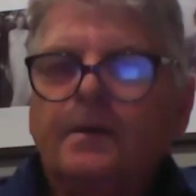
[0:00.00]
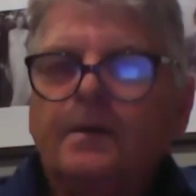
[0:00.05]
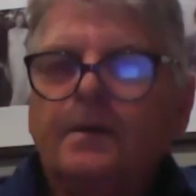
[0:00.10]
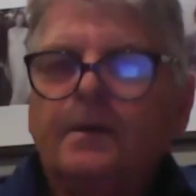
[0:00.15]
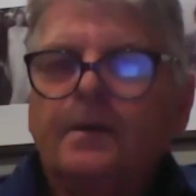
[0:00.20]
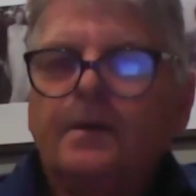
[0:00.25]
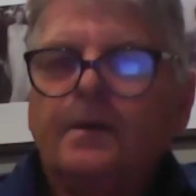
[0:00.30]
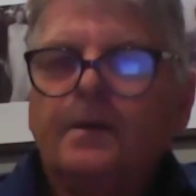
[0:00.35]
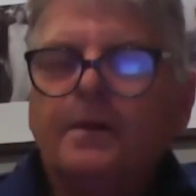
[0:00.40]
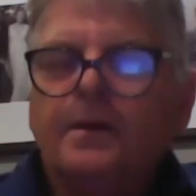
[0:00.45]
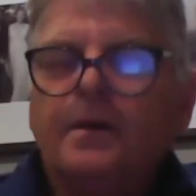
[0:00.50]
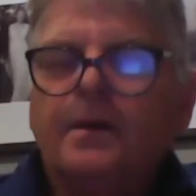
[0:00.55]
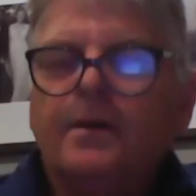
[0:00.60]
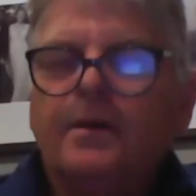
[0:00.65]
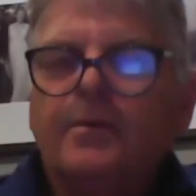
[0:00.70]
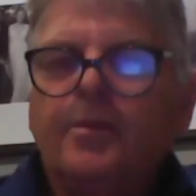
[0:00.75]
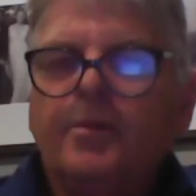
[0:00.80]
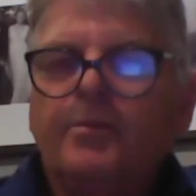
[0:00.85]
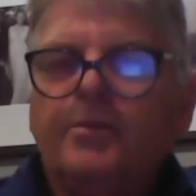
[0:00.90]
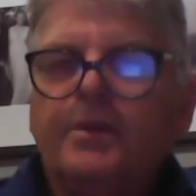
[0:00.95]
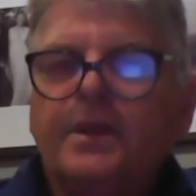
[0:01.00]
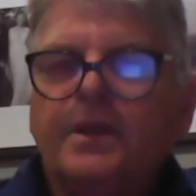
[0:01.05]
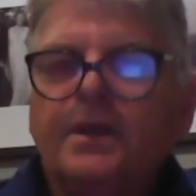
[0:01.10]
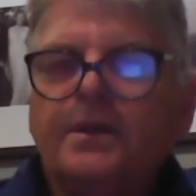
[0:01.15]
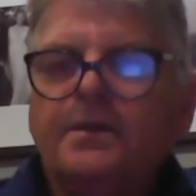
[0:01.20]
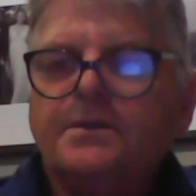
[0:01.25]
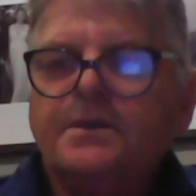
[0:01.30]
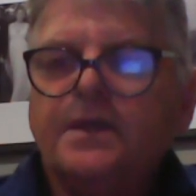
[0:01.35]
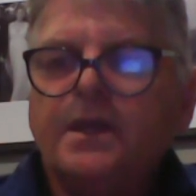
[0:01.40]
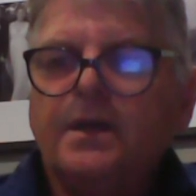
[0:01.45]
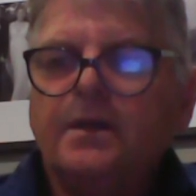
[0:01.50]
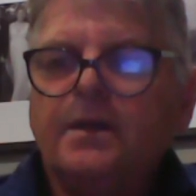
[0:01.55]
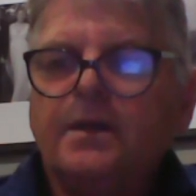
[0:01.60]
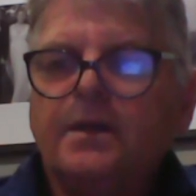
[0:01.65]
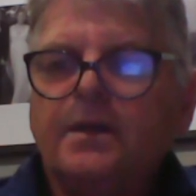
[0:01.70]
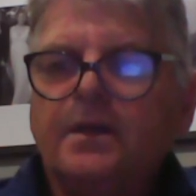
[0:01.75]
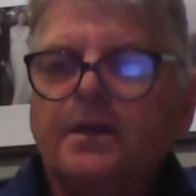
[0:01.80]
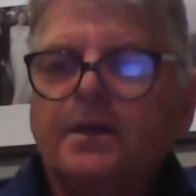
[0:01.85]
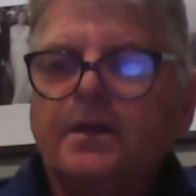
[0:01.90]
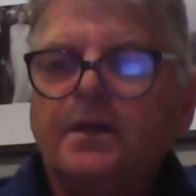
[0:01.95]
Yeah, I remember that sad
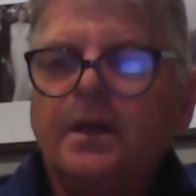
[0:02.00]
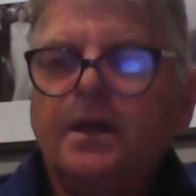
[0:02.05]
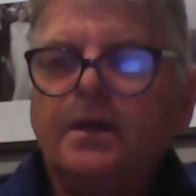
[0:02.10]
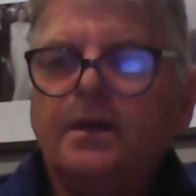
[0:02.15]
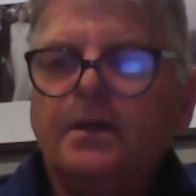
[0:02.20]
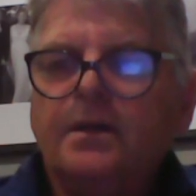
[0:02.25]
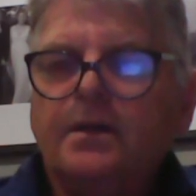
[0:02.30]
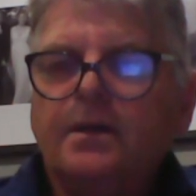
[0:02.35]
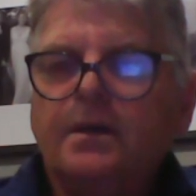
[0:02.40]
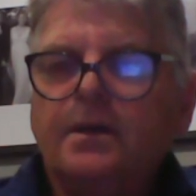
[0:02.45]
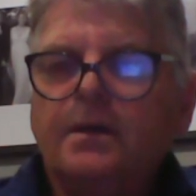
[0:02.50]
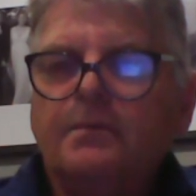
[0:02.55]
day.